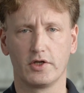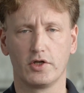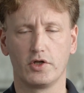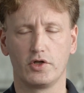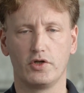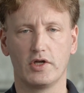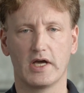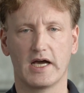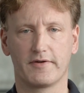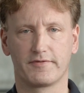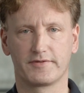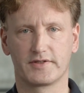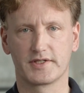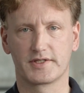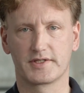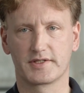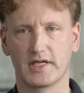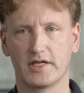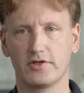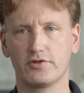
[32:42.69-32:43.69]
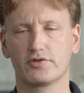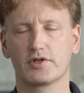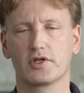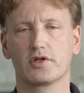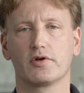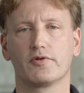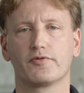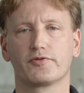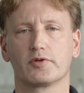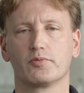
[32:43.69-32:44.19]
you have the centering
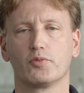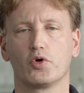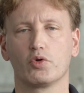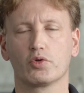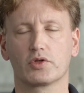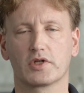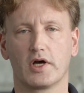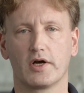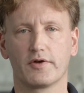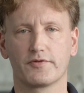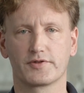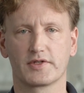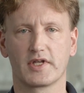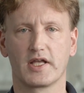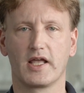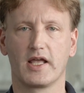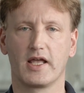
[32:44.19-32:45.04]
of the mold halves,